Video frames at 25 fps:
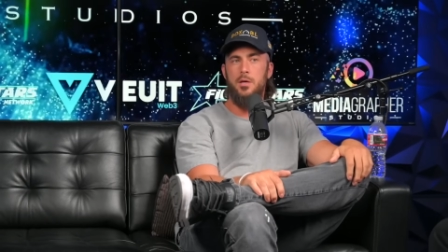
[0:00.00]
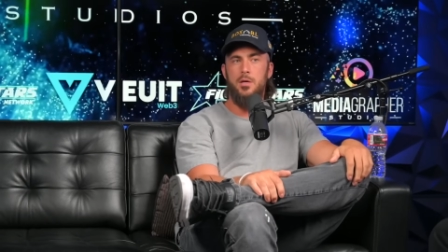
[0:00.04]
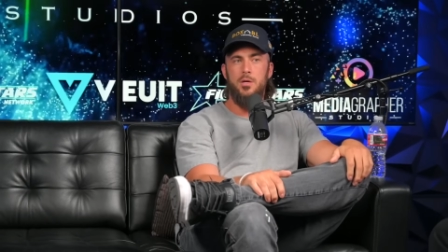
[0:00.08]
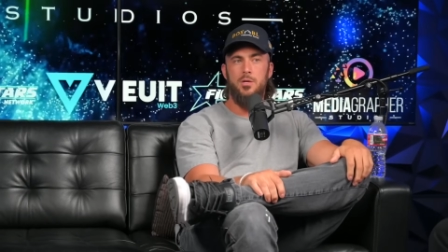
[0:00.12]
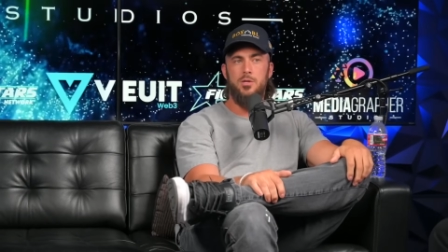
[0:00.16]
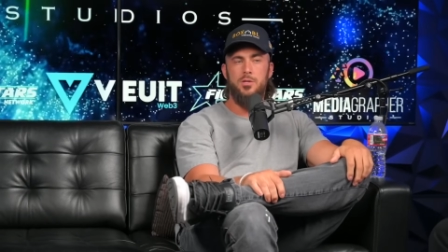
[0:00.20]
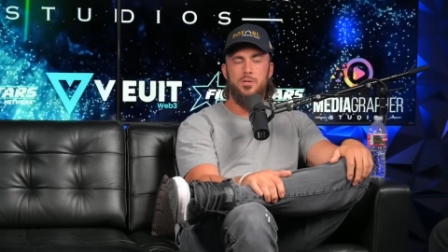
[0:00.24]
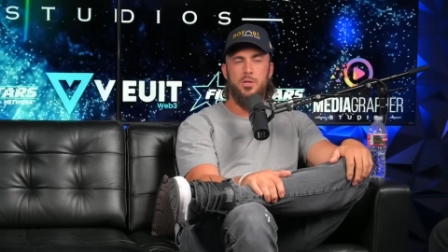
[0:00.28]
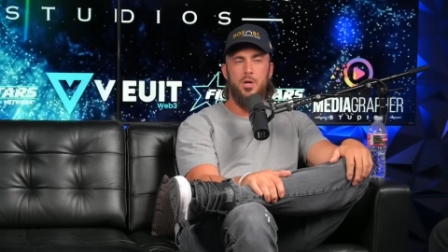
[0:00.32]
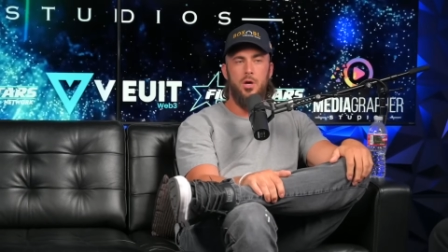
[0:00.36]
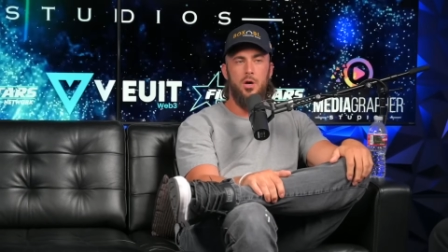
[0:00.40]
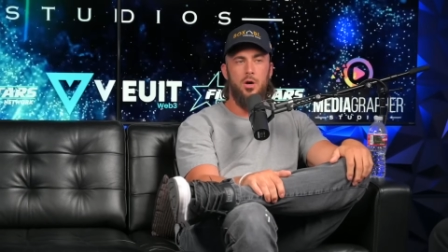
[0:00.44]

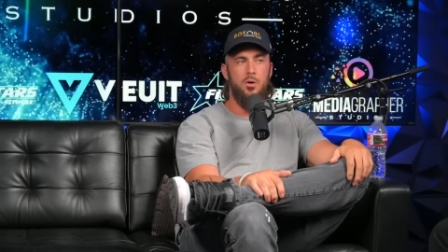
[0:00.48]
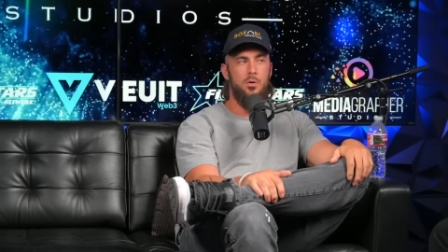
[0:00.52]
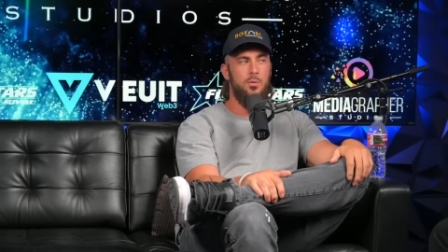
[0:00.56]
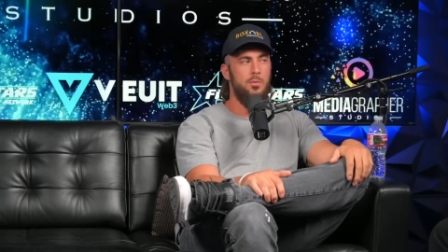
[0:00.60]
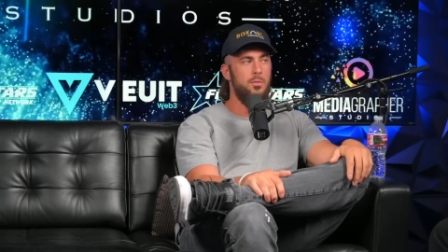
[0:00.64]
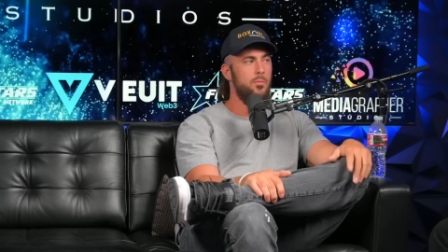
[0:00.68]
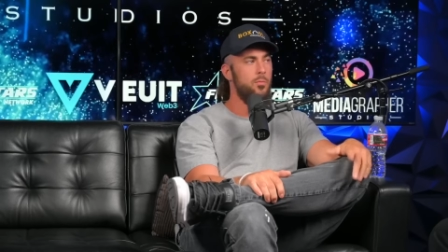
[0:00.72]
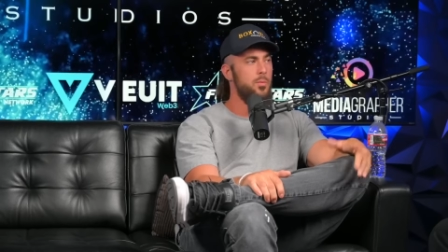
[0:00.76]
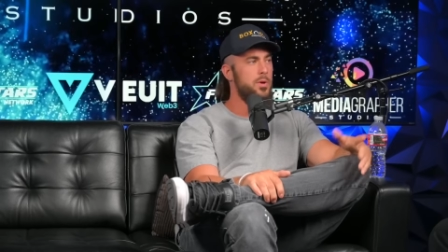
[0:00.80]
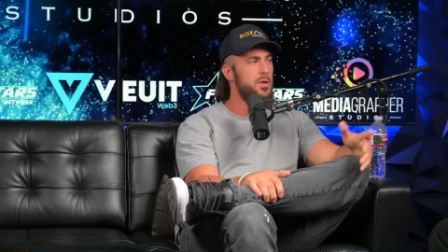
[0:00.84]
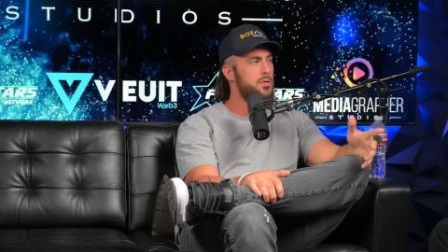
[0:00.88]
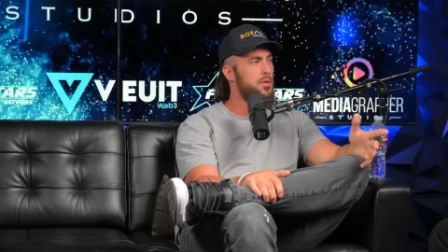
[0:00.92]
Mm.
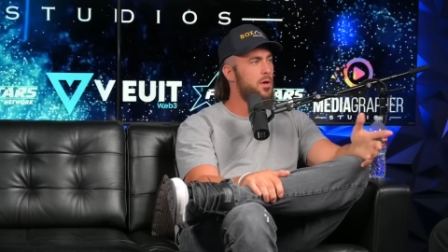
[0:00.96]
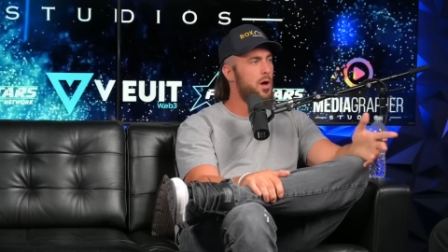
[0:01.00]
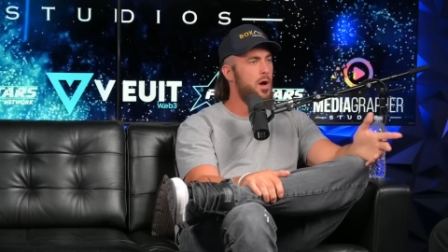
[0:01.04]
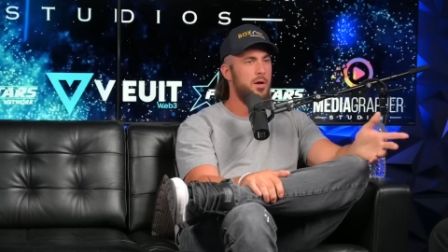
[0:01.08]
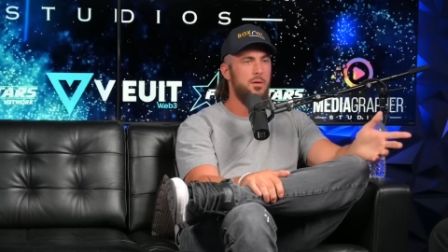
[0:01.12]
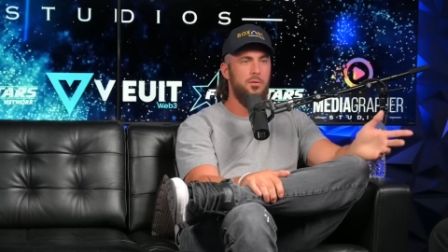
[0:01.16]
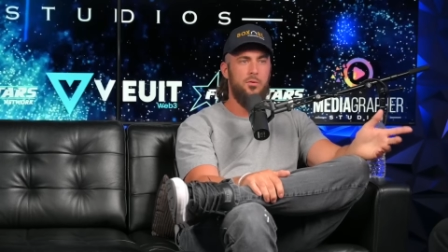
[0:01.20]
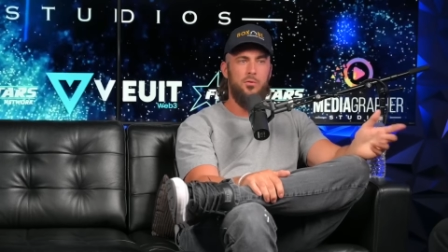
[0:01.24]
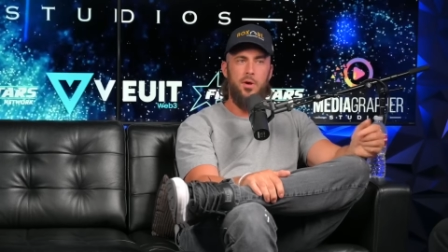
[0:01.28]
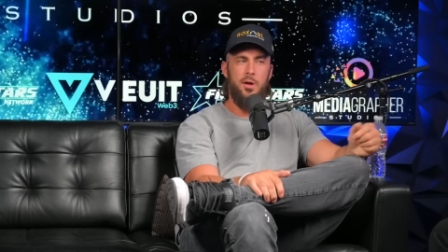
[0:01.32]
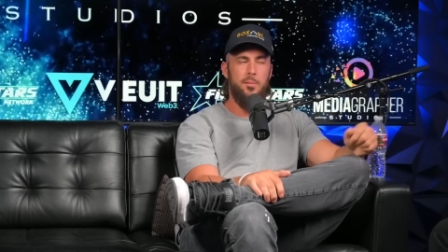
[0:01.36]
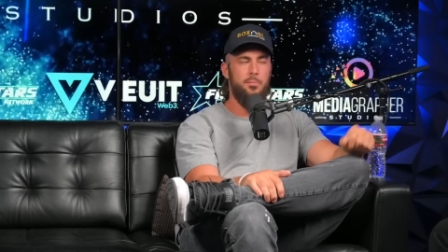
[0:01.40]
So we
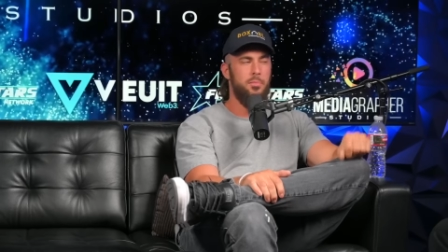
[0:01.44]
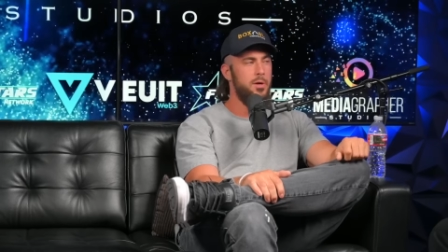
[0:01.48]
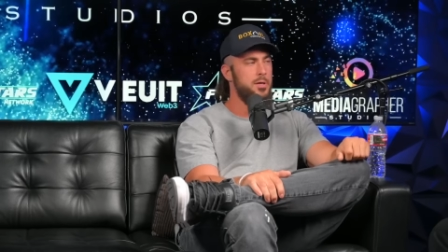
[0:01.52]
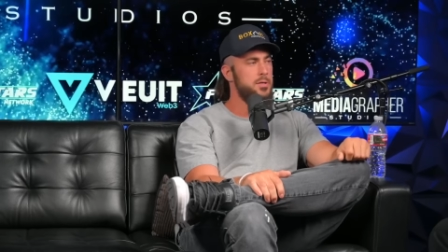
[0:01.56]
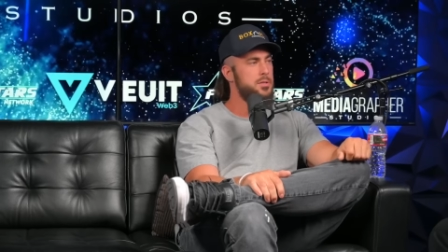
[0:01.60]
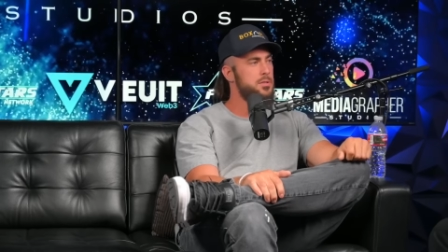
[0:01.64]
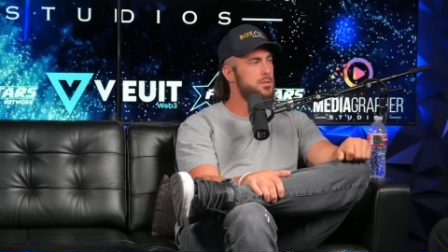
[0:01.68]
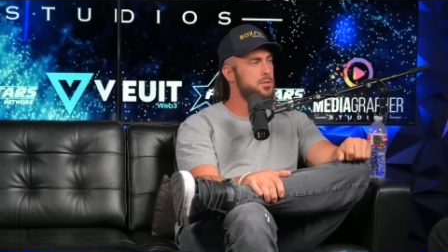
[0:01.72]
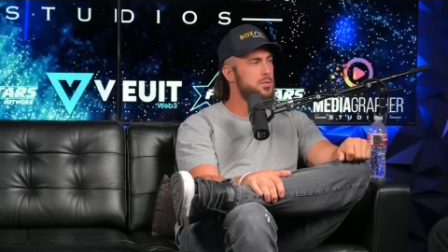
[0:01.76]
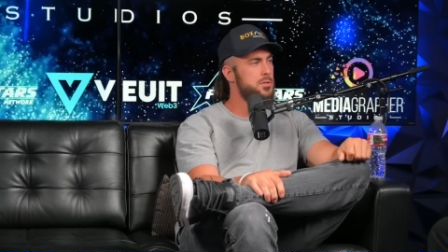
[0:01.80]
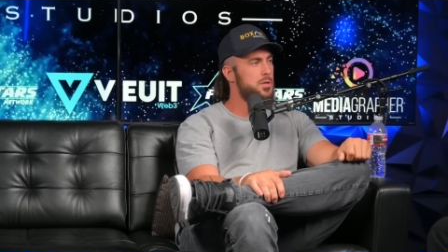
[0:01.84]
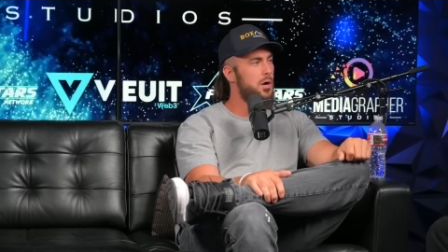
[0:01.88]
thought, so great
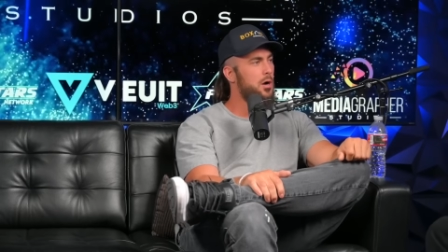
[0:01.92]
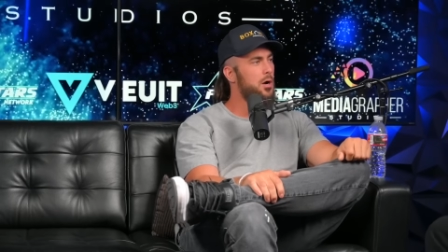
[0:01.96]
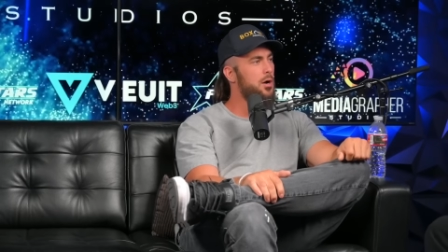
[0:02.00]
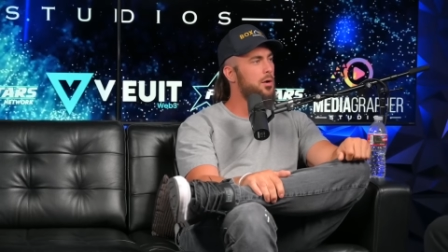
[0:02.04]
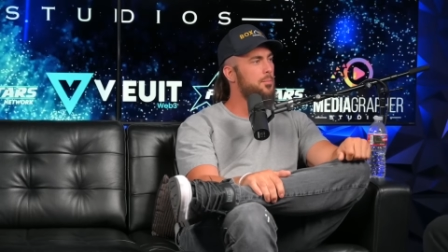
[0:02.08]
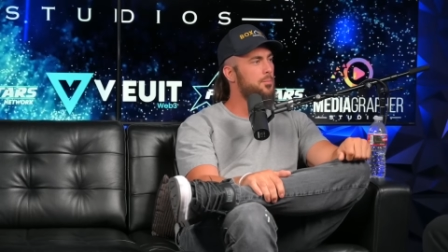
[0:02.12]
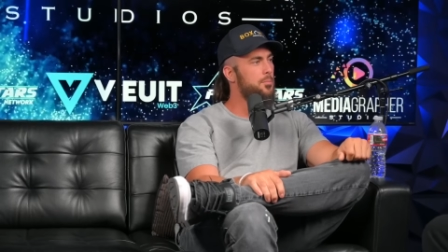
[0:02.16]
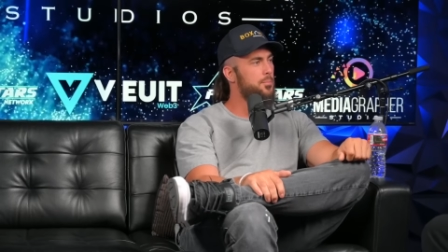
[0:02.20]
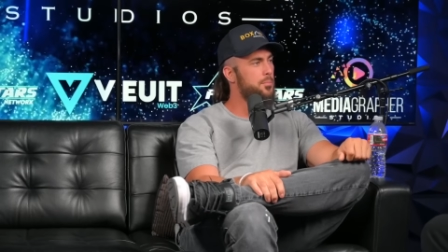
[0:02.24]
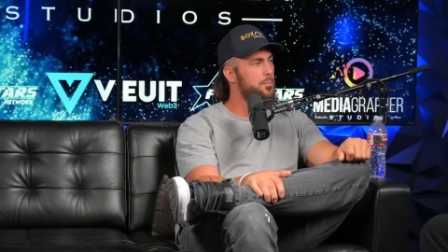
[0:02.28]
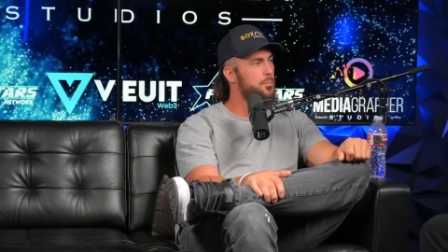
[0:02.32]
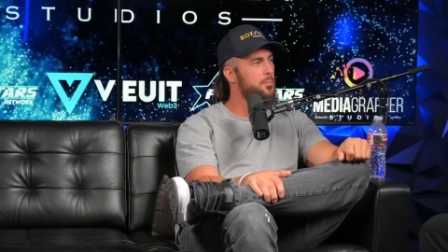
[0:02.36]
California's place to start. Be a
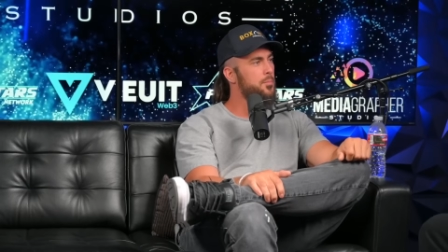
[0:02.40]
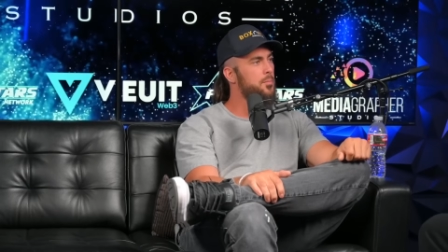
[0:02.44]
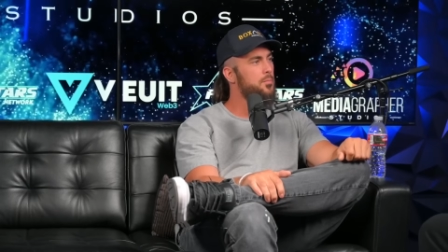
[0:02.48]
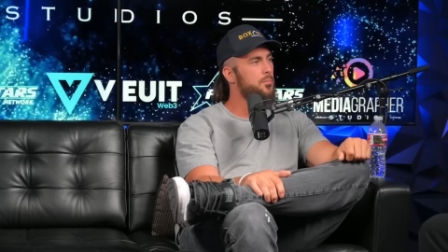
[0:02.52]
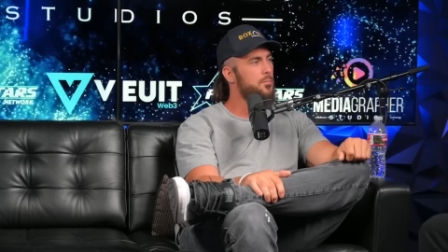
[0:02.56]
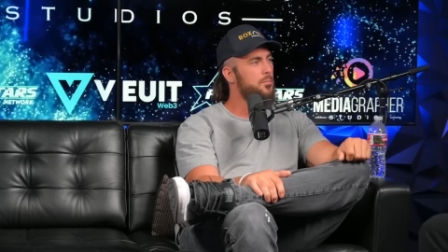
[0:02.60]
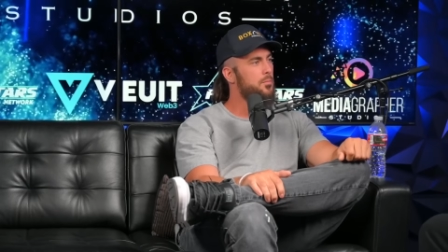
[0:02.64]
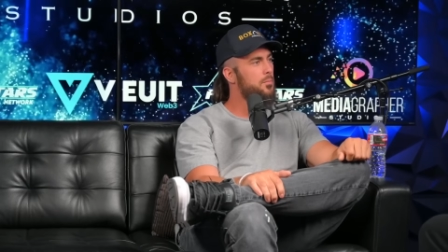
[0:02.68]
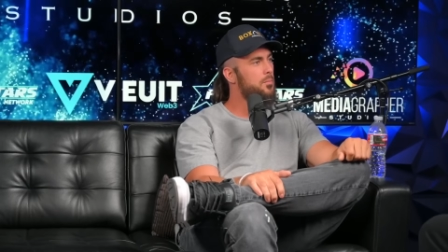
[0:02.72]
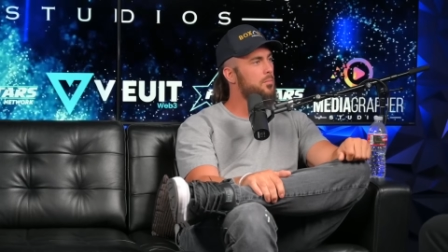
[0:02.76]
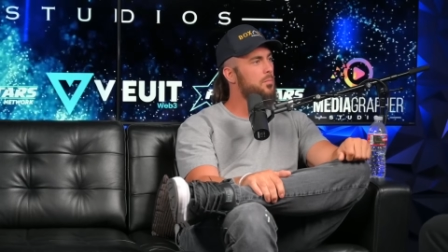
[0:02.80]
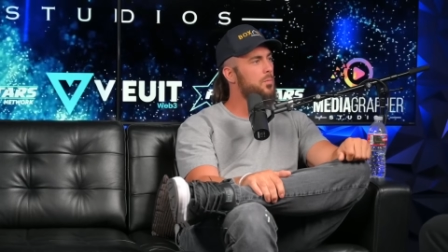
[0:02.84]
great market
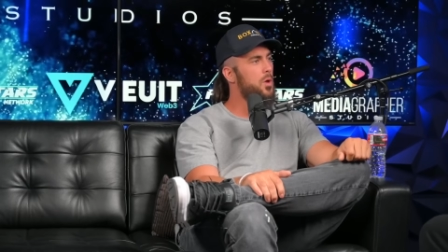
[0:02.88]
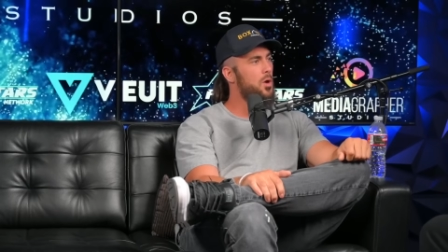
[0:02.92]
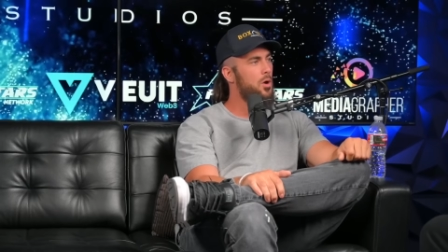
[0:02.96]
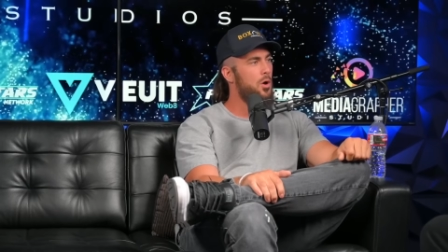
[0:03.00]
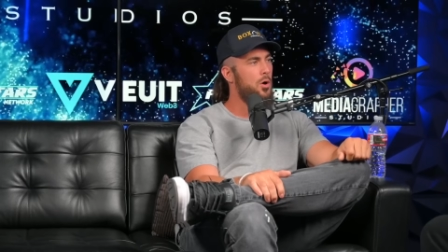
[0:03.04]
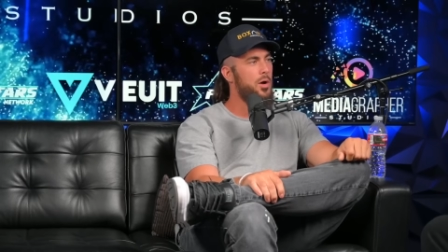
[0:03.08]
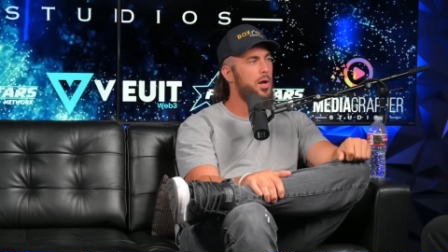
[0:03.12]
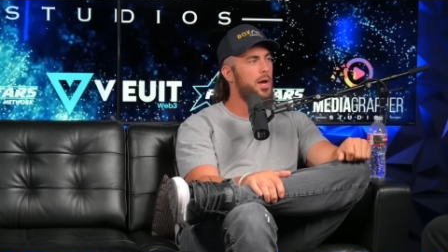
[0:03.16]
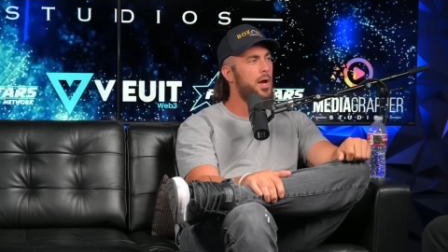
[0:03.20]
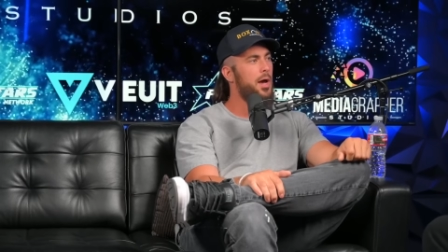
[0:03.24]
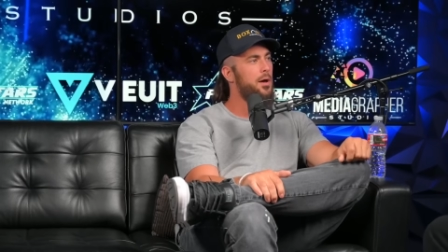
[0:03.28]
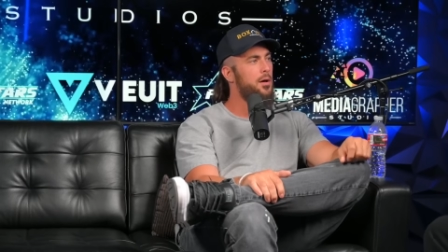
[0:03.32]
then.
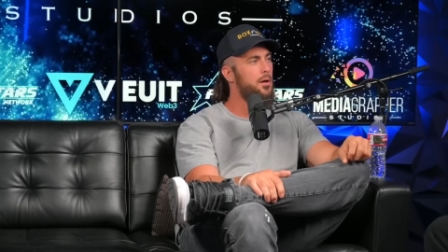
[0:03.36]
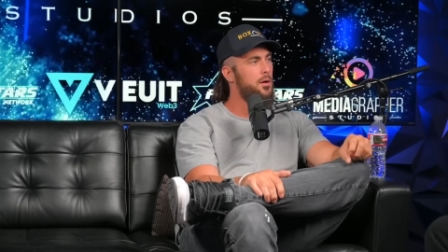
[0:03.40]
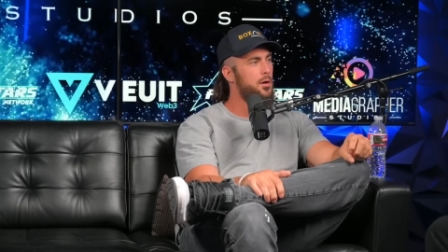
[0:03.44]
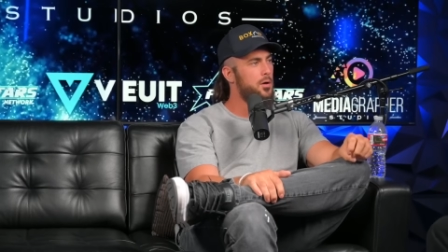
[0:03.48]
Oh yeah,